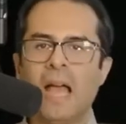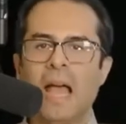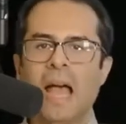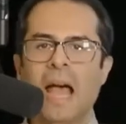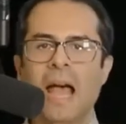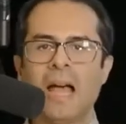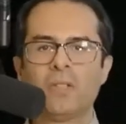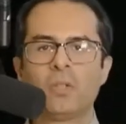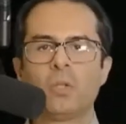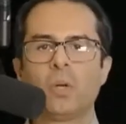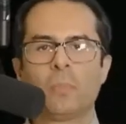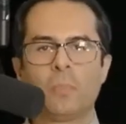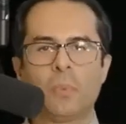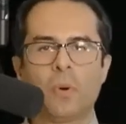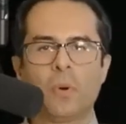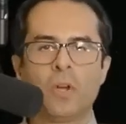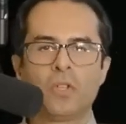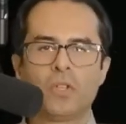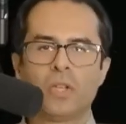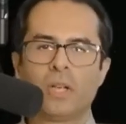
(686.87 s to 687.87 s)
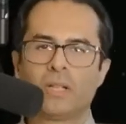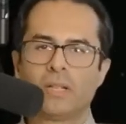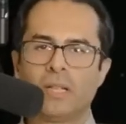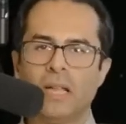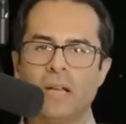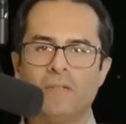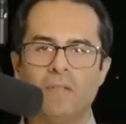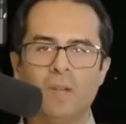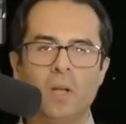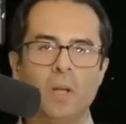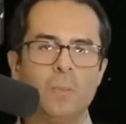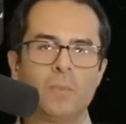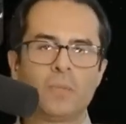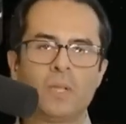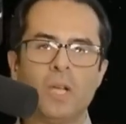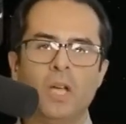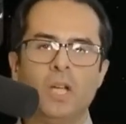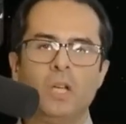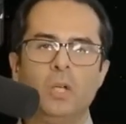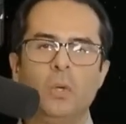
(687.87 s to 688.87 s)
As your project develops,
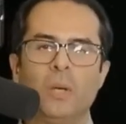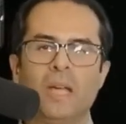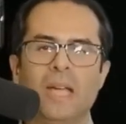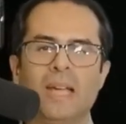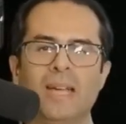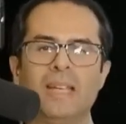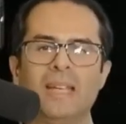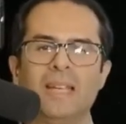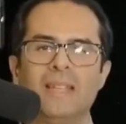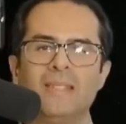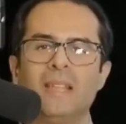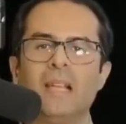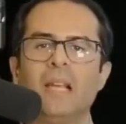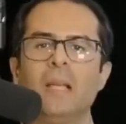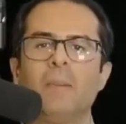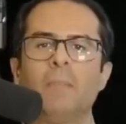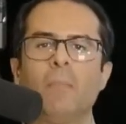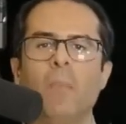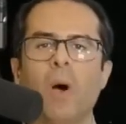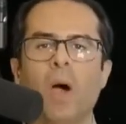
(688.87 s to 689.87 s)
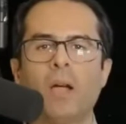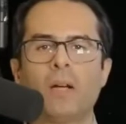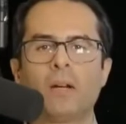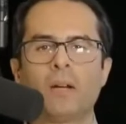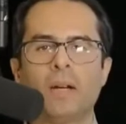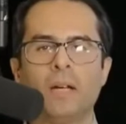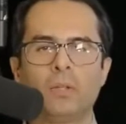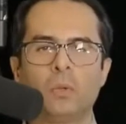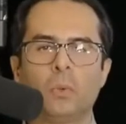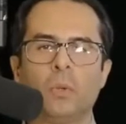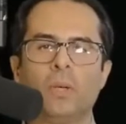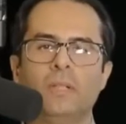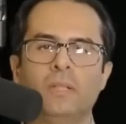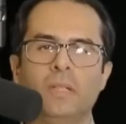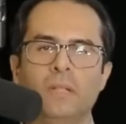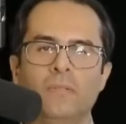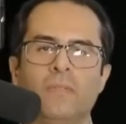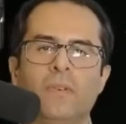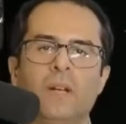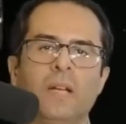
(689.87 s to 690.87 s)
you can easily migrate to a
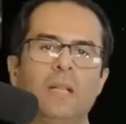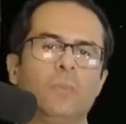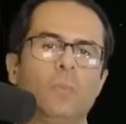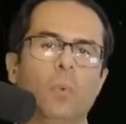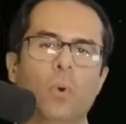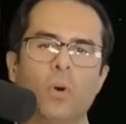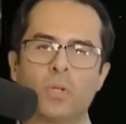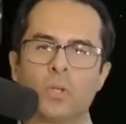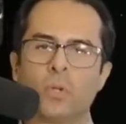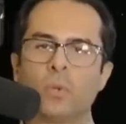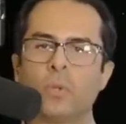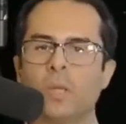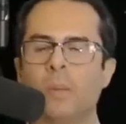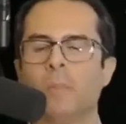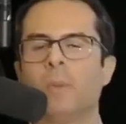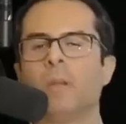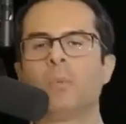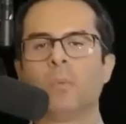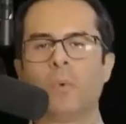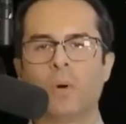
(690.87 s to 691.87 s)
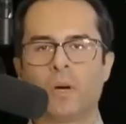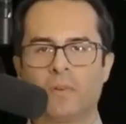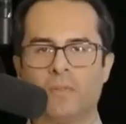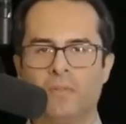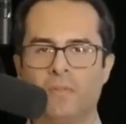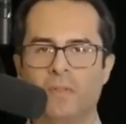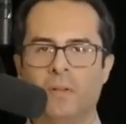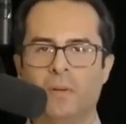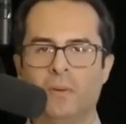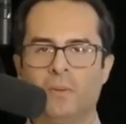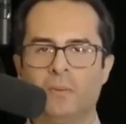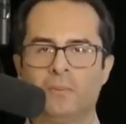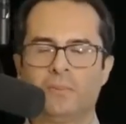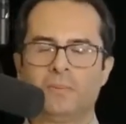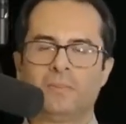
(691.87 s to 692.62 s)
different, more suitable workflow.